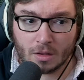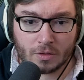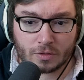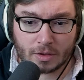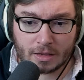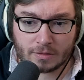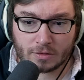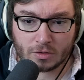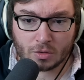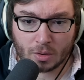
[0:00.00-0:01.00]
So here's
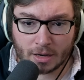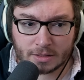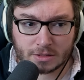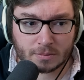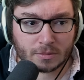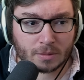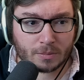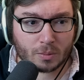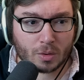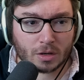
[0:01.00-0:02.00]
the new item
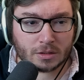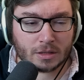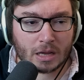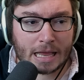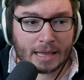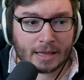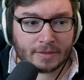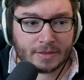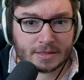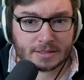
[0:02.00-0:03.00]
number 1.
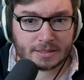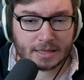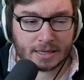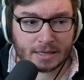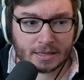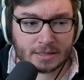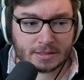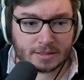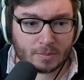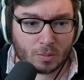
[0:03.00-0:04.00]
This
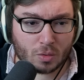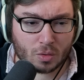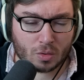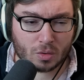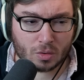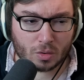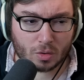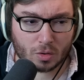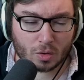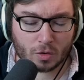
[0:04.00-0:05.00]
is more
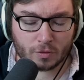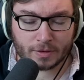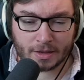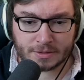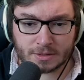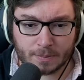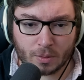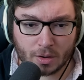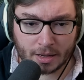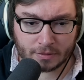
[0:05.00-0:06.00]
of a
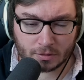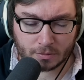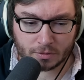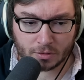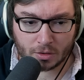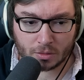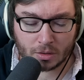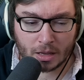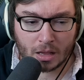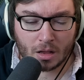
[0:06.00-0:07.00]
support item, so
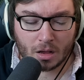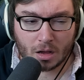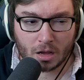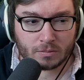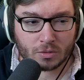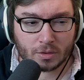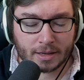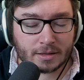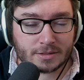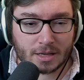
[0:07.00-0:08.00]
I'm not
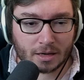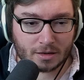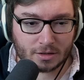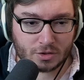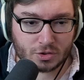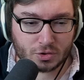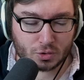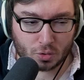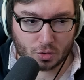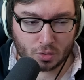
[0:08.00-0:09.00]
exactly
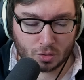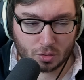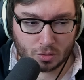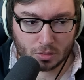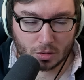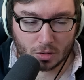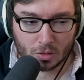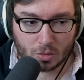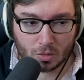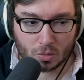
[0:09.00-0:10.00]
sure
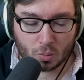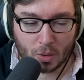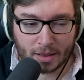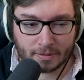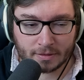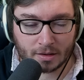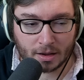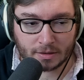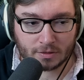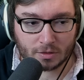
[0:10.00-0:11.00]
when this
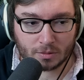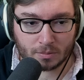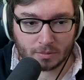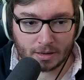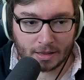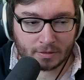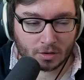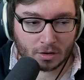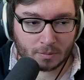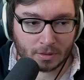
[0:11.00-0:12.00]
item is
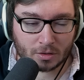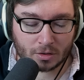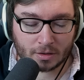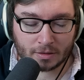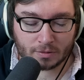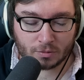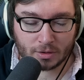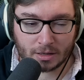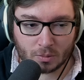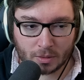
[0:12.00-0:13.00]
going to be good. It's
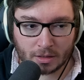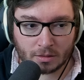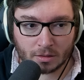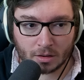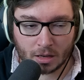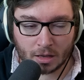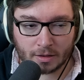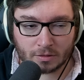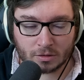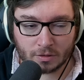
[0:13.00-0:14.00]
really weird.
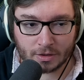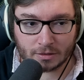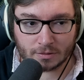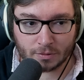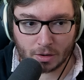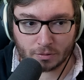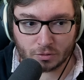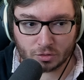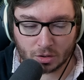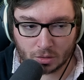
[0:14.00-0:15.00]
It's
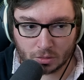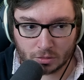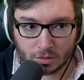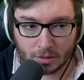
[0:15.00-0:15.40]
2,500 gold.